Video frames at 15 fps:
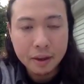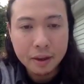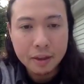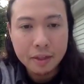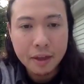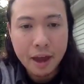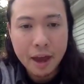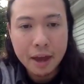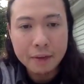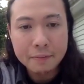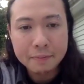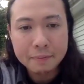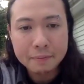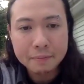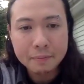that
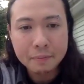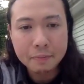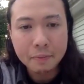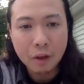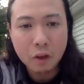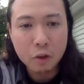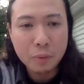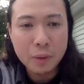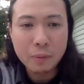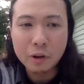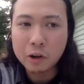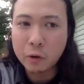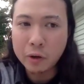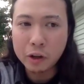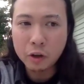other people
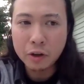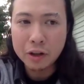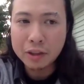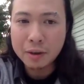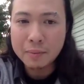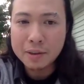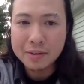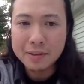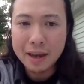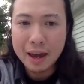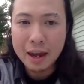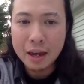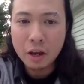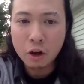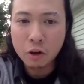are going to look at them and
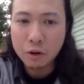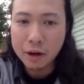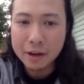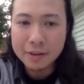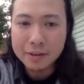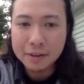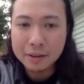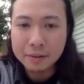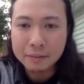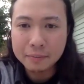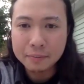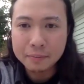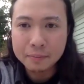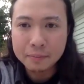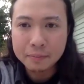say, you're crazy.
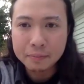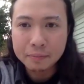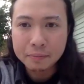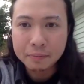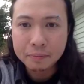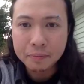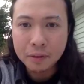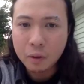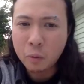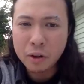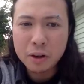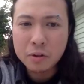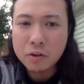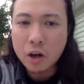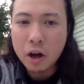What
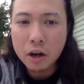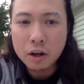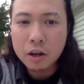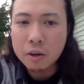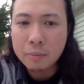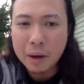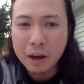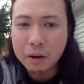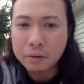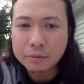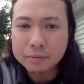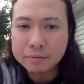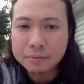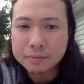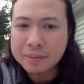are you talking about?
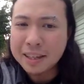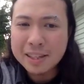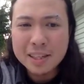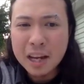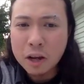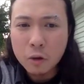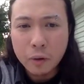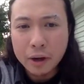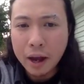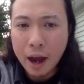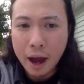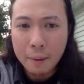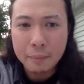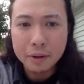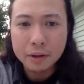That's not going to
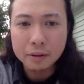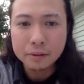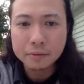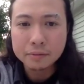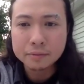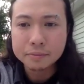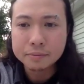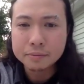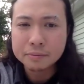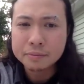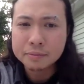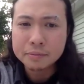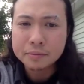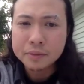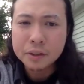happen.
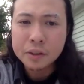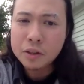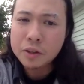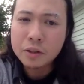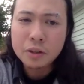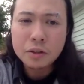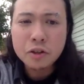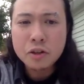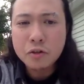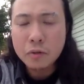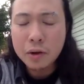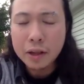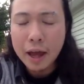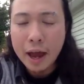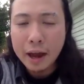Just
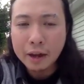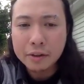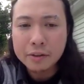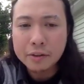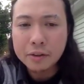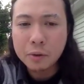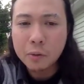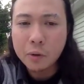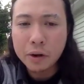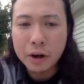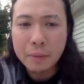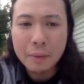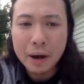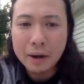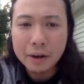relax. Don't worry
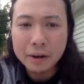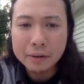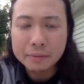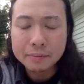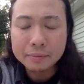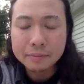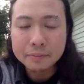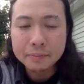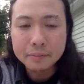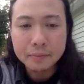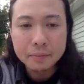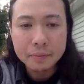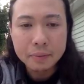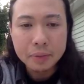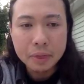about it.
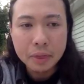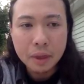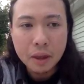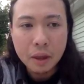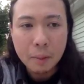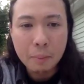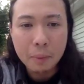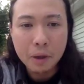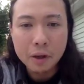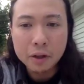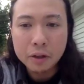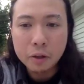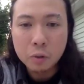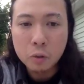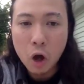But
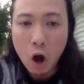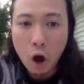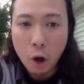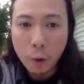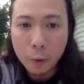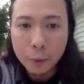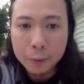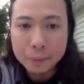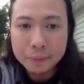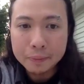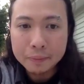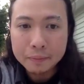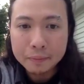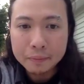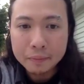you know,
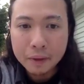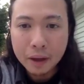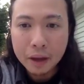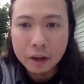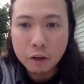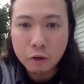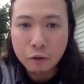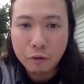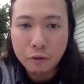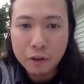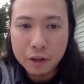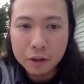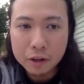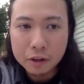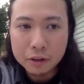and you
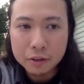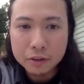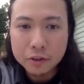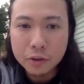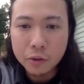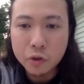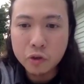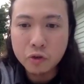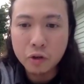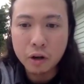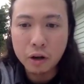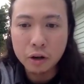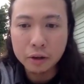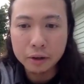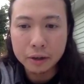feel so
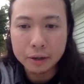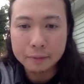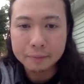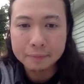strongly